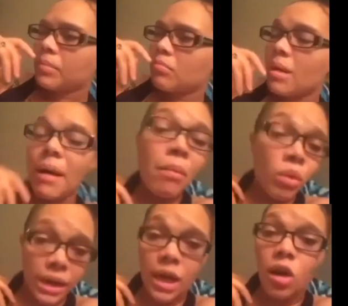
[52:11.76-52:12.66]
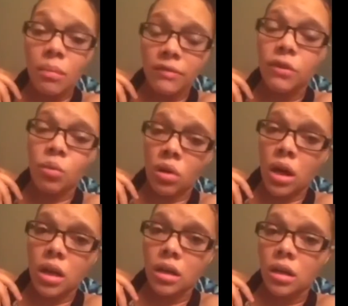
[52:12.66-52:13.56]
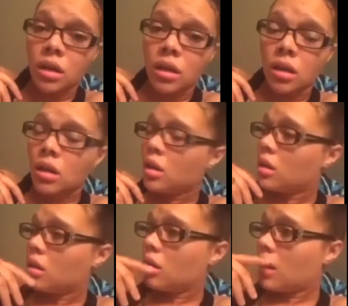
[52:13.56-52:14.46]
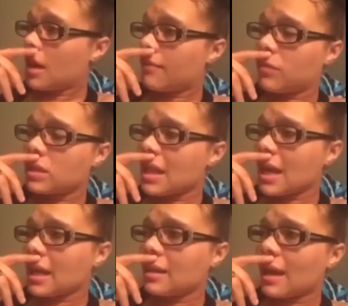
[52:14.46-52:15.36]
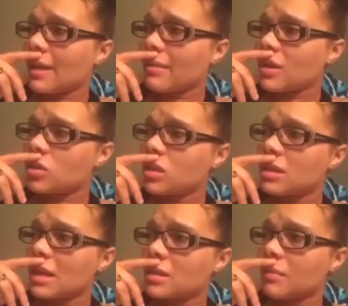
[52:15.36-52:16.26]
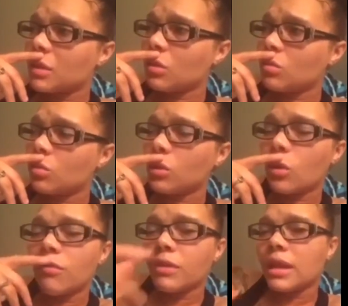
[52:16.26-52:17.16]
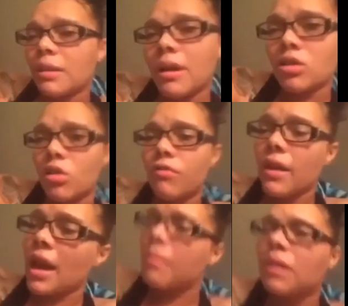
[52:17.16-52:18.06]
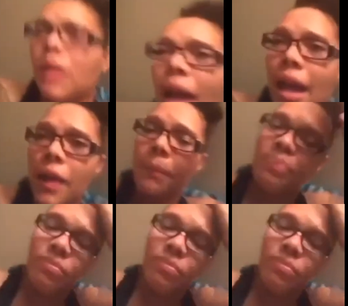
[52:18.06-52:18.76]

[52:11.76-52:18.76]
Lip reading: My mama would kill me, for one. And for second, like, that's just not something you do. You don't forget about your family. Like,